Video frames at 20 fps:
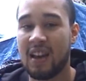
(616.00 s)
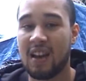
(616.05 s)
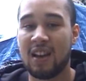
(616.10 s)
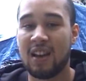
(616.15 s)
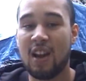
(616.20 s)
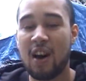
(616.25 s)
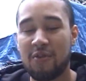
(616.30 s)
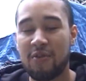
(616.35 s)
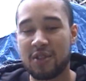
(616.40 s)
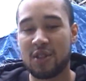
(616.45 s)

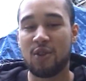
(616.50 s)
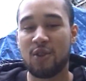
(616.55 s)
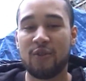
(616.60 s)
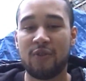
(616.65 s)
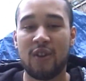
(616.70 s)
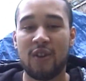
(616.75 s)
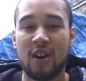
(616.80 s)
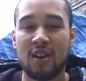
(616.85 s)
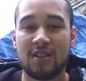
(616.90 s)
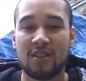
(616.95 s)
Yeah, love so
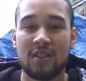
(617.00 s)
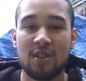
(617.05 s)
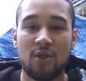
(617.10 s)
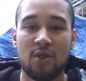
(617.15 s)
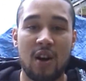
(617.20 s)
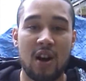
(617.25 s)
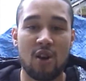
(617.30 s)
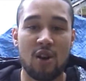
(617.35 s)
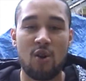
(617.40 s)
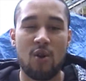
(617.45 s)
far
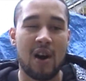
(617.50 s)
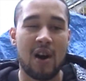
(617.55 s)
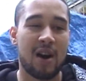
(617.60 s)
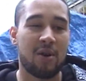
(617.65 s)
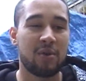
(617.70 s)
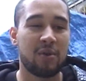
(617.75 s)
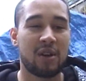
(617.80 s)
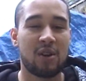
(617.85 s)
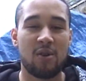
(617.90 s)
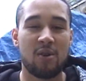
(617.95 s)
still. I go
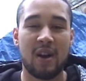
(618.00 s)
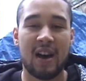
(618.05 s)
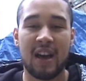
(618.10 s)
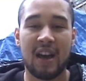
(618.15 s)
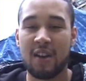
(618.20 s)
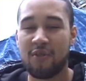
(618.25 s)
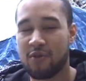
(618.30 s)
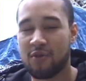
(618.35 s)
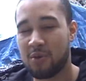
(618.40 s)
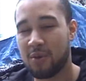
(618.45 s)
out, we go
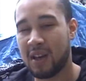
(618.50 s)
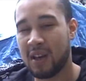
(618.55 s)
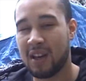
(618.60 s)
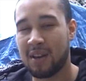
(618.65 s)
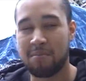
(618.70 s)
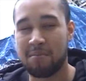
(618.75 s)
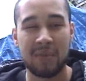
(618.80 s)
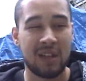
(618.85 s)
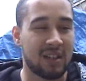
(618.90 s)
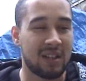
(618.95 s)
out
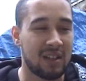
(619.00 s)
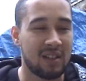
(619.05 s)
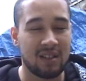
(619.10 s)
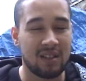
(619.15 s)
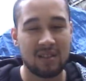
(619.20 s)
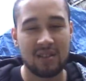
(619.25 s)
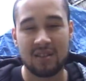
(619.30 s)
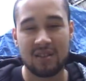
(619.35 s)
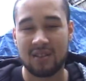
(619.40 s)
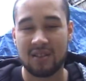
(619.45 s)
everywhere,
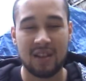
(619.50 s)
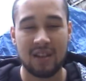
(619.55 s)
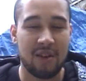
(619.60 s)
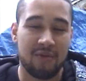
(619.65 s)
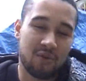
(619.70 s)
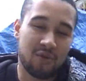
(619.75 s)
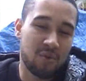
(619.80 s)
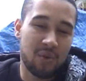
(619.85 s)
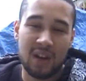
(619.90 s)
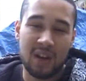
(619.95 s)
Midlands,
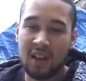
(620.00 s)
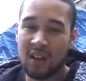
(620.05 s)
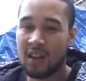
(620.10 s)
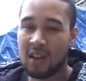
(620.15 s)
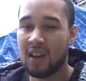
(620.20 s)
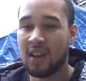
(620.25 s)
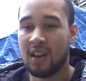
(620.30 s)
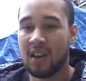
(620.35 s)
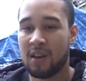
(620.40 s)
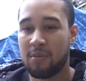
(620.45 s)
everywhere.
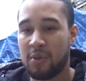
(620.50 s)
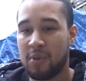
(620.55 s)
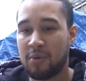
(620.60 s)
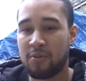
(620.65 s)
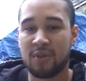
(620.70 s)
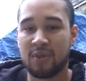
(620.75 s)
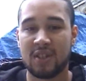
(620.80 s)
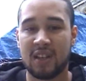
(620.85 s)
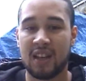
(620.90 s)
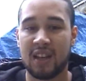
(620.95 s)

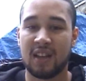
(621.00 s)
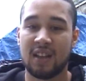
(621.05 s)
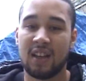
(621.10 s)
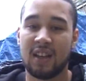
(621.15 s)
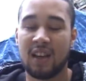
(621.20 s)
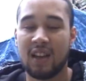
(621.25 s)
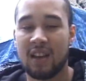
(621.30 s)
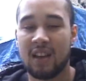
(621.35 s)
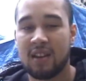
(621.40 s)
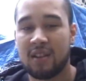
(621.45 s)
People saying,
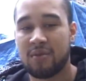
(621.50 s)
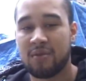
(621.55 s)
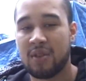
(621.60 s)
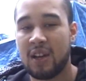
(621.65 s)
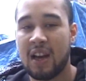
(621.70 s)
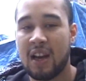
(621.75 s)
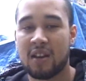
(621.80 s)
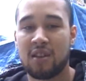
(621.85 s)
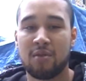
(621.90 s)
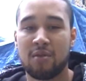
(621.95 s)
yeah,
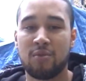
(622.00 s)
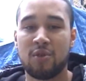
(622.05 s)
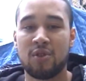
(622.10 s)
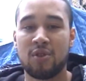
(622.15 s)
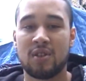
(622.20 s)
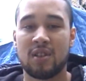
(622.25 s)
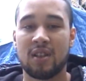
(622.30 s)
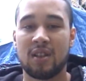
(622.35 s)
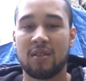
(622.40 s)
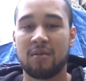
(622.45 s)
we like your
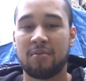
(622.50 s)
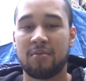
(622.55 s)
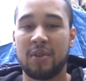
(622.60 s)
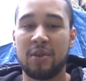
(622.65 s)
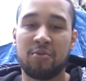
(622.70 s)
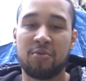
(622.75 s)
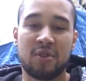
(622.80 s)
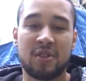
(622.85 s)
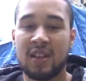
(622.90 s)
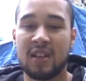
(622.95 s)
music.
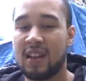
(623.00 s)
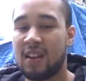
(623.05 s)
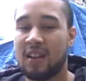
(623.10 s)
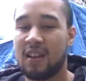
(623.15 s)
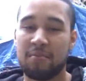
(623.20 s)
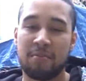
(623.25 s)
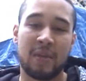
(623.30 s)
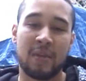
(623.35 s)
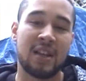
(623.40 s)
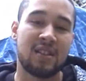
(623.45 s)
People say
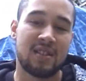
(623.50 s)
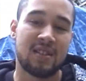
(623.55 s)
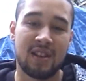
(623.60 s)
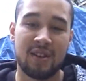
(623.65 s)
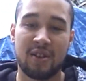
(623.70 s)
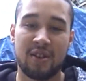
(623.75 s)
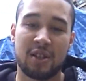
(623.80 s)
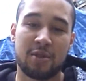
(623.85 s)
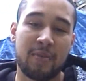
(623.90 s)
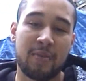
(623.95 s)
that man's
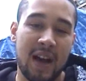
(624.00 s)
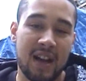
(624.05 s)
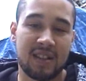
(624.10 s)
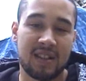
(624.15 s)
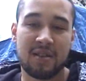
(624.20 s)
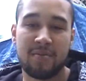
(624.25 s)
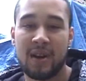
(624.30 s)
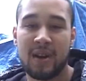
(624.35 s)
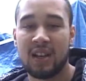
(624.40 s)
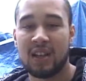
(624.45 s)
lyrics
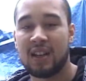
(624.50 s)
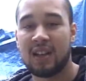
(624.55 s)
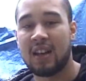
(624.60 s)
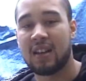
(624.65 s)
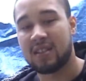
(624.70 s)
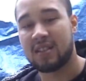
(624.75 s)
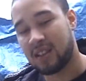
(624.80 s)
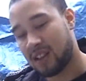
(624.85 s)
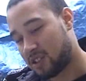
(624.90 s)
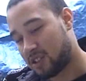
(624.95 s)
back to man, and
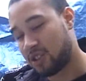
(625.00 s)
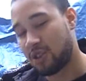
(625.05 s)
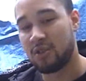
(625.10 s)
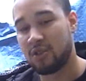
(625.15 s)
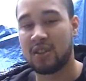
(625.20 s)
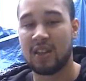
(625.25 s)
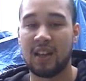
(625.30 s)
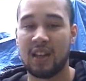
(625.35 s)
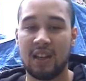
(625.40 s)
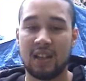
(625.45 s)
that
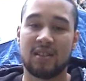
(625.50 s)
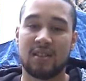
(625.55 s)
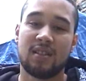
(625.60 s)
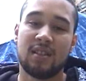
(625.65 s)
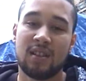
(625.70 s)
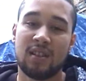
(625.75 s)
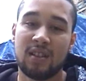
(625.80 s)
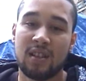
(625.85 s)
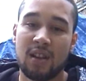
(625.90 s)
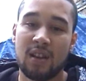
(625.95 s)
shows they're
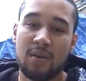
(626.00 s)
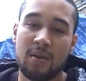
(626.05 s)
listening.